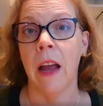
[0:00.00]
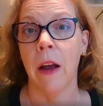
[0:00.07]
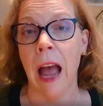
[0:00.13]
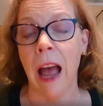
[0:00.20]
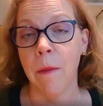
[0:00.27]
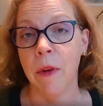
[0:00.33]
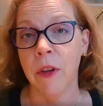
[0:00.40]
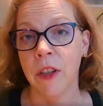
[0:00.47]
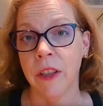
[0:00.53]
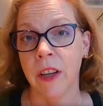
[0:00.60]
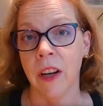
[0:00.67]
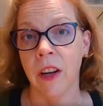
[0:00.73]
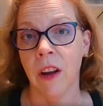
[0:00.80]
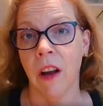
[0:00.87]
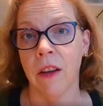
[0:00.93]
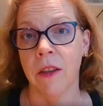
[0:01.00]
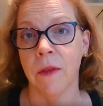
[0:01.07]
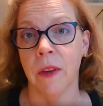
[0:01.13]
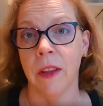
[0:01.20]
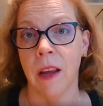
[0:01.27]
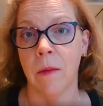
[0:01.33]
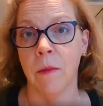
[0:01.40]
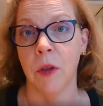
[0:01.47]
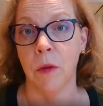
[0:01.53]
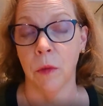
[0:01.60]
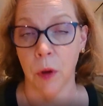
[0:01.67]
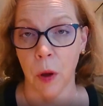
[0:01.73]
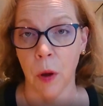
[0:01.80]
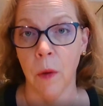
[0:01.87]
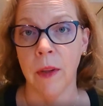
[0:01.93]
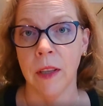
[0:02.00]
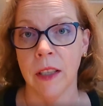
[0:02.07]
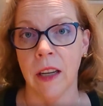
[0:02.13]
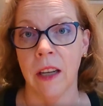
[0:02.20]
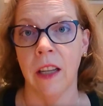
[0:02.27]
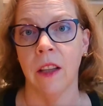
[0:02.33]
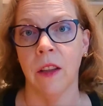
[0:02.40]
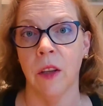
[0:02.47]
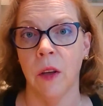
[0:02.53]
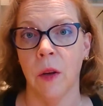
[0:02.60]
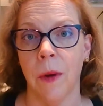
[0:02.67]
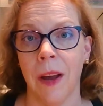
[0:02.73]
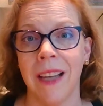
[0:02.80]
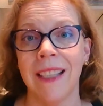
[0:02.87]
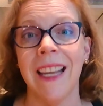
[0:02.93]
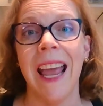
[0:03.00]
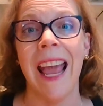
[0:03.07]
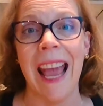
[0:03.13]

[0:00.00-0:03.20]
how much it's going to cost for them to go and study in the US